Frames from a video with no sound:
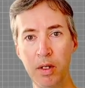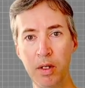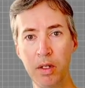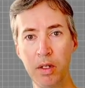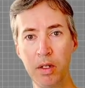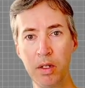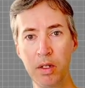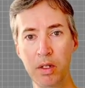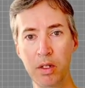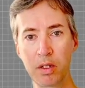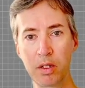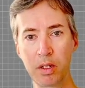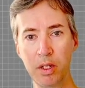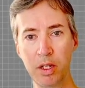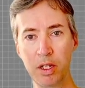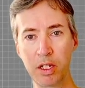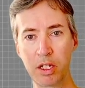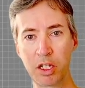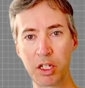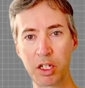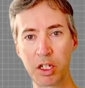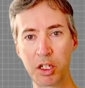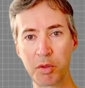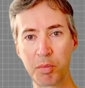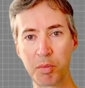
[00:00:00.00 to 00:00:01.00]
So this
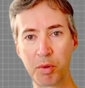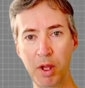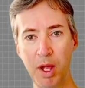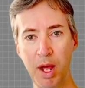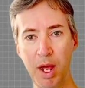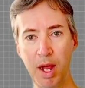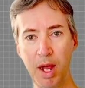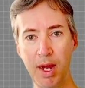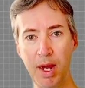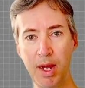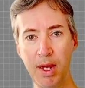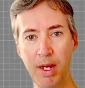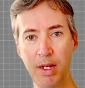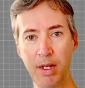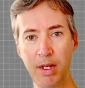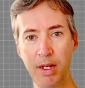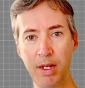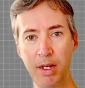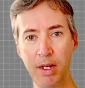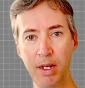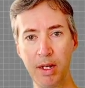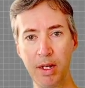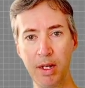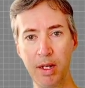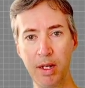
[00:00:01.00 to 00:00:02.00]
spline
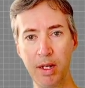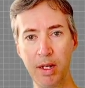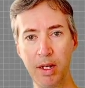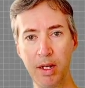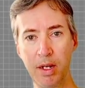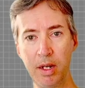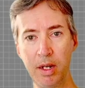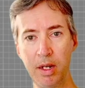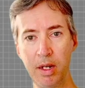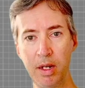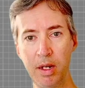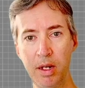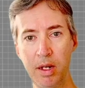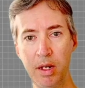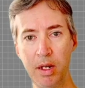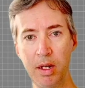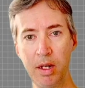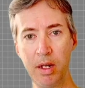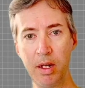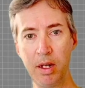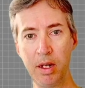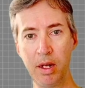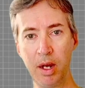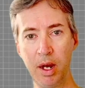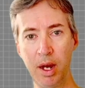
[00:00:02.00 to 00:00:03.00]

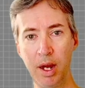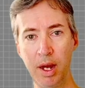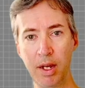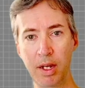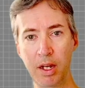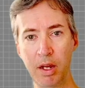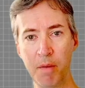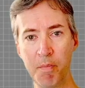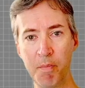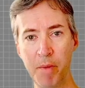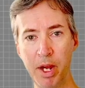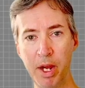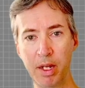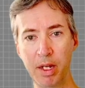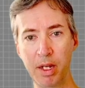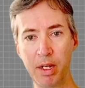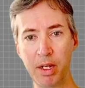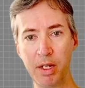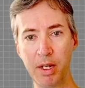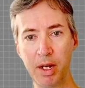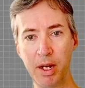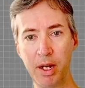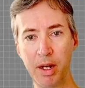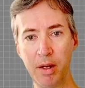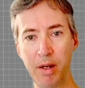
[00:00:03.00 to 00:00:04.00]
I can make
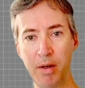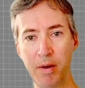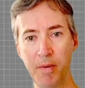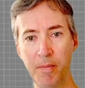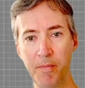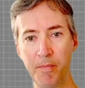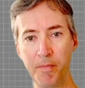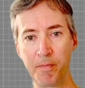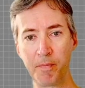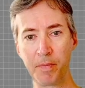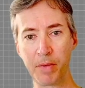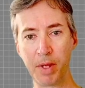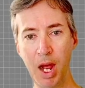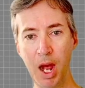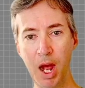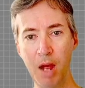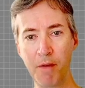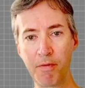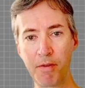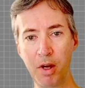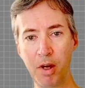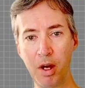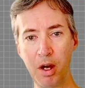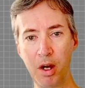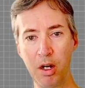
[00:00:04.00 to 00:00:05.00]
into half
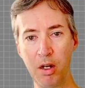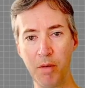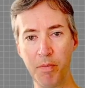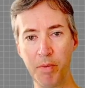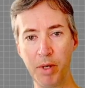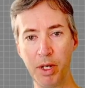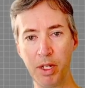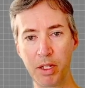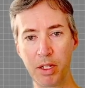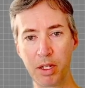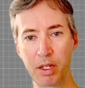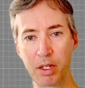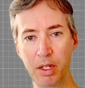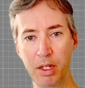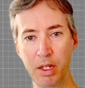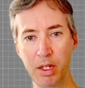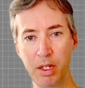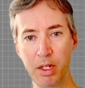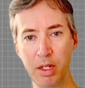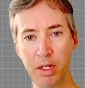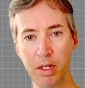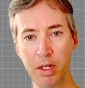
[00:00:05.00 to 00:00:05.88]
a heart basically.